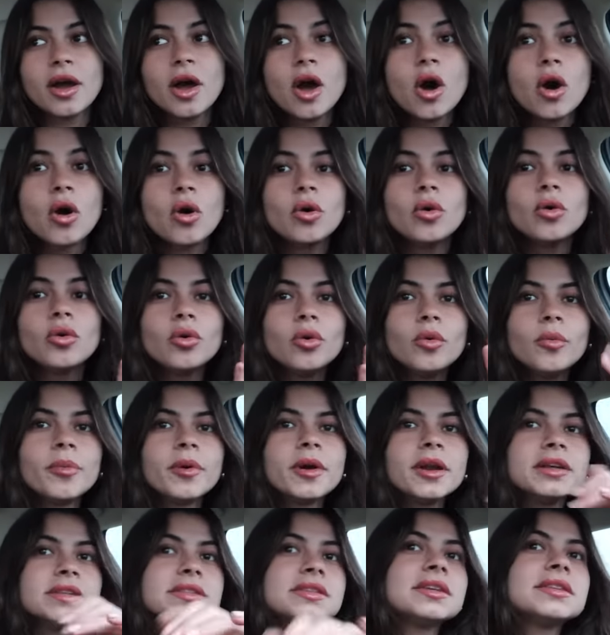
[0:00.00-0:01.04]
Oh,
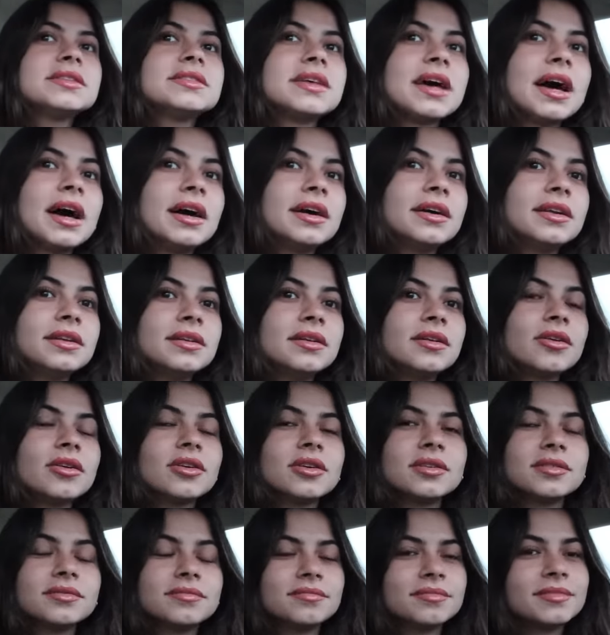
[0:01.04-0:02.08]
pretty sunset.
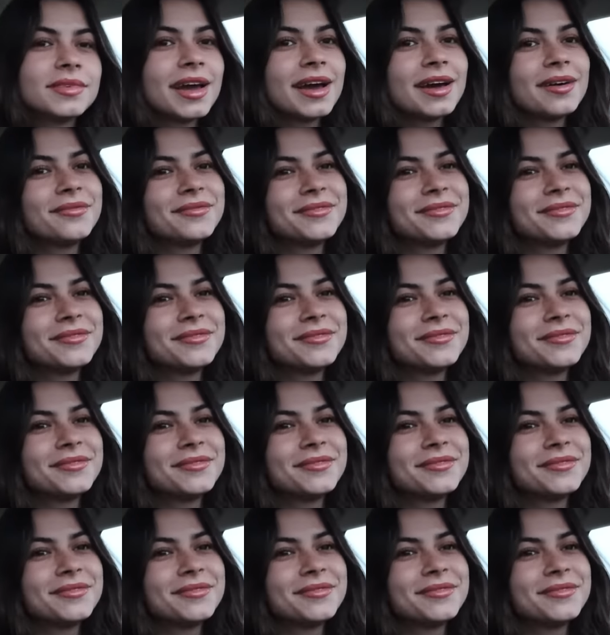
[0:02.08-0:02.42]
Or, yeah.